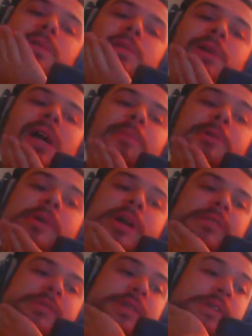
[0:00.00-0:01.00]
whole
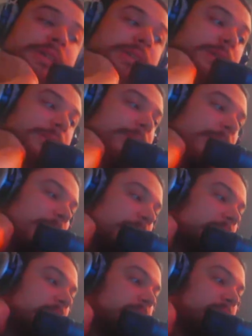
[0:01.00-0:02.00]
hypergraph thing is
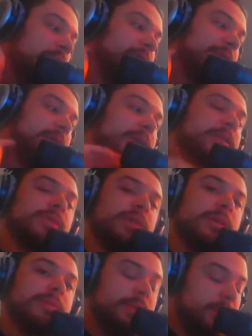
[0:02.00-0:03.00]
a fucking
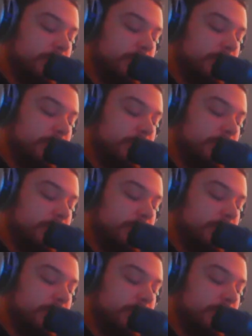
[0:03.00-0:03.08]
trip.